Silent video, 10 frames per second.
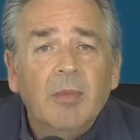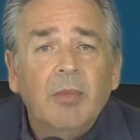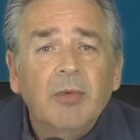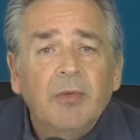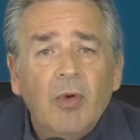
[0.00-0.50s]

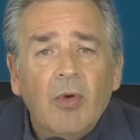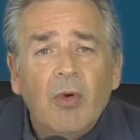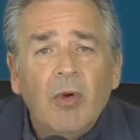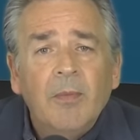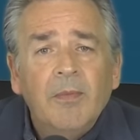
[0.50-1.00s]
number
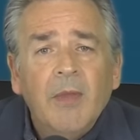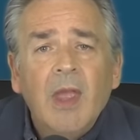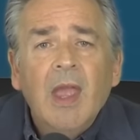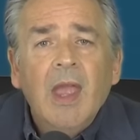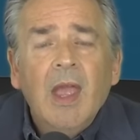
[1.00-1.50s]
four.
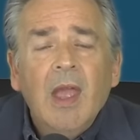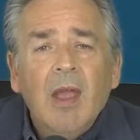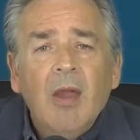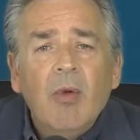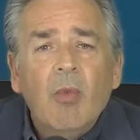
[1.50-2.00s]

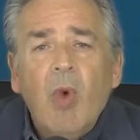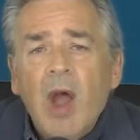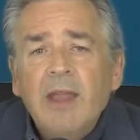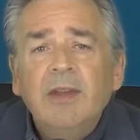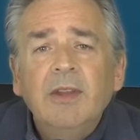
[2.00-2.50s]

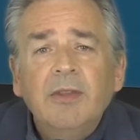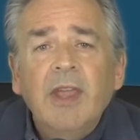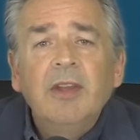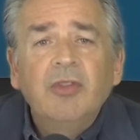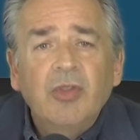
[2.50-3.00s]
Why did
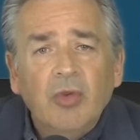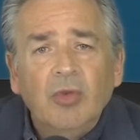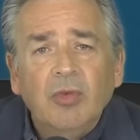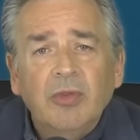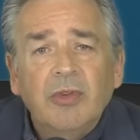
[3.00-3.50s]
they
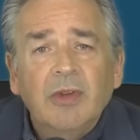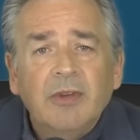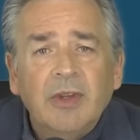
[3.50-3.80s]
choose